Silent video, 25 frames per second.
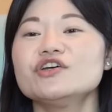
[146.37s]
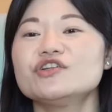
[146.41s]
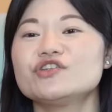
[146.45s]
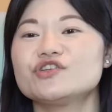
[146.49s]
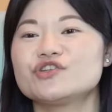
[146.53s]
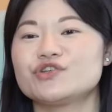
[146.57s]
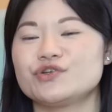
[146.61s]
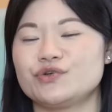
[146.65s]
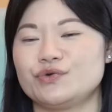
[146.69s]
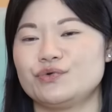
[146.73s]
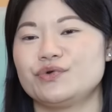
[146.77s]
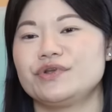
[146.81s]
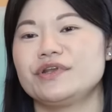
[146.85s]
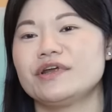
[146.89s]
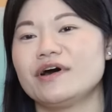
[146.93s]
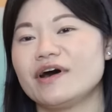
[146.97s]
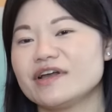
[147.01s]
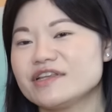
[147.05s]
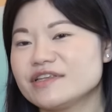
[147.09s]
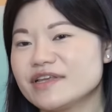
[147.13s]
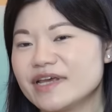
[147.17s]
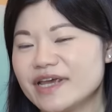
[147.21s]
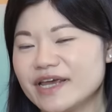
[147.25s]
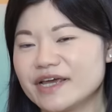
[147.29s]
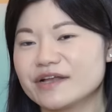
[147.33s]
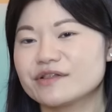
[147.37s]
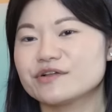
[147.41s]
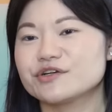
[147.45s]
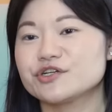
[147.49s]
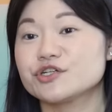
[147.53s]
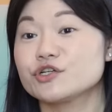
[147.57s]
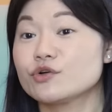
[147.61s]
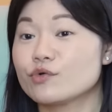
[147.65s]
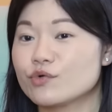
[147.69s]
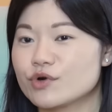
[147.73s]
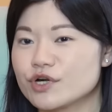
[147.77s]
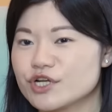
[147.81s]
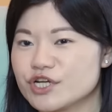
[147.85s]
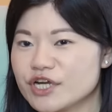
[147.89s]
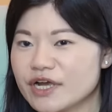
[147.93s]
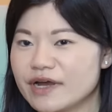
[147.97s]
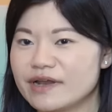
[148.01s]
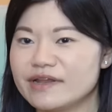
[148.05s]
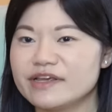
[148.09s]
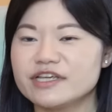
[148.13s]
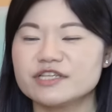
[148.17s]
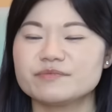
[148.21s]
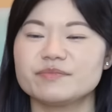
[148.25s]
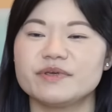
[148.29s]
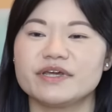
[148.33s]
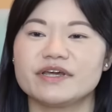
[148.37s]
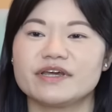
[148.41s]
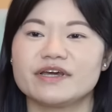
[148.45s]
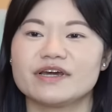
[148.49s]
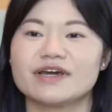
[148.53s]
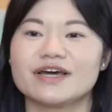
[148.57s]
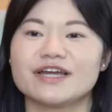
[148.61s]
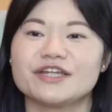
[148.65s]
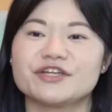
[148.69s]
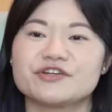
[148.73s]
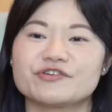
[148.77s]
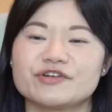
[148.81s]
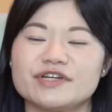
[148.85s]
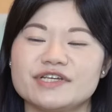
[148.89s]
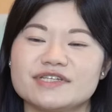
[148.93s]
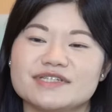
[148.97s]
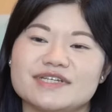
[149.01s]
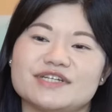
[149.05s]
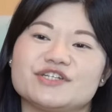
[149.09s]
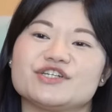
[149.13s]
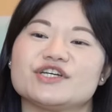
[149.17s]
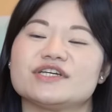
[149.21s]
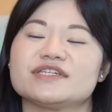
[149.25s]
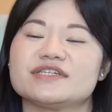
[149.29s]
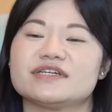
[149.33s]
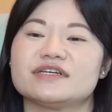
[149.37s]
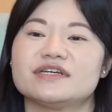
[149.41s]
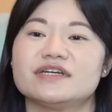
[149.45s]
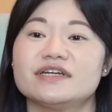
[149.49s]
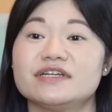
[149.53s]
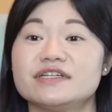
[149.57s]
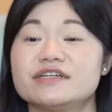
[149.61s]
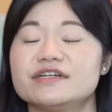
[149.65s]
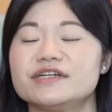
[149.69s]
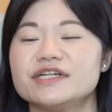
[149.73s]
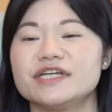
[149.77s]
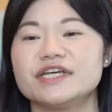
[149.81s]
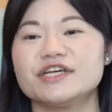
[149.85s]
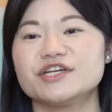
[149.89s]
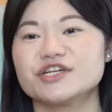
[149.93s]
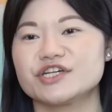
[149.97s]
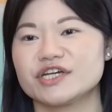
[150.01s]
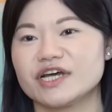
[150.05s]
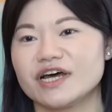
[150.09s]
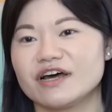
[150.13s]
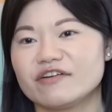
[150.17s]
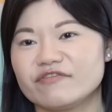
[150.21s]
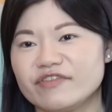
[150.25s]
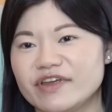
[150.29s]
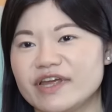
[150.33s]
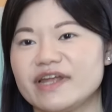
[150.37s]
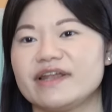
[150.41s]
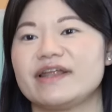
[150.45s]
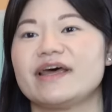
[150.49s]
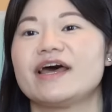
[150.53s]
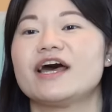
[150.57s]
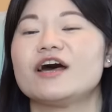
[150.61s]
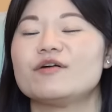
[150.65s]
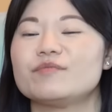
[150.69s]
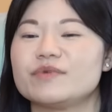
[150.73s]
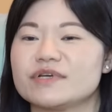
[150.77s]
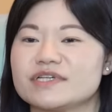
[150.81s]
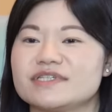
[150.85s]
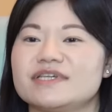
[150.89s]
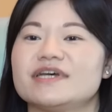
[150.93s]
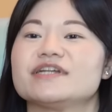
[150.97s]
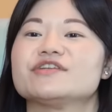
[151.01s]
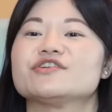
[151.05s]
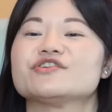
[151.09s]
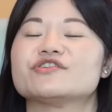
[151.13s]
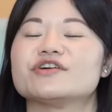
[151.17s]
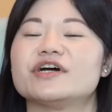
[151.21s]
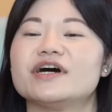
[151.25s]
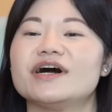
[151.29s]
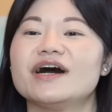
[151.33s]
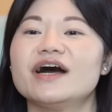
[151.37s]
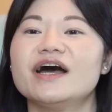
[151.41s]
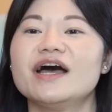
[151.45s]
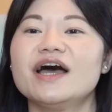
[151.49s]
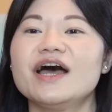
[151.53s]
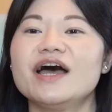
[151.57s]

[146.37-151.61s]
to non-English or Chinese-speaking countries such as Indonesia, Vietnam, etc.